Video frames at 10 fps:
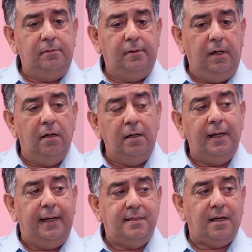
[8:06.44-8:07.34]
clearly
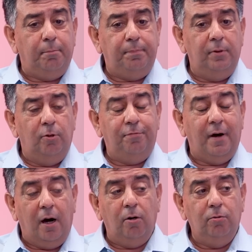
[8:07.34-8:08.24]
an example of
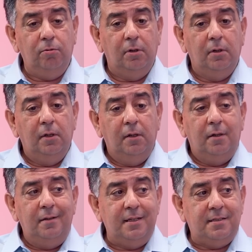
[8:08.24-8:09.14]
how
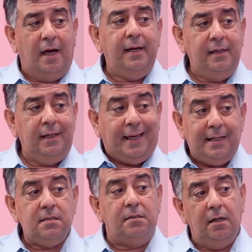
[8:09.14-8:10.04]
design
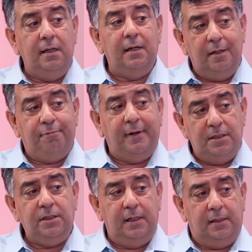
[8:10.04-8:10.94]
is really a
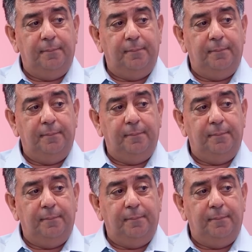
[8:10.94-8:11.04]
differentiator.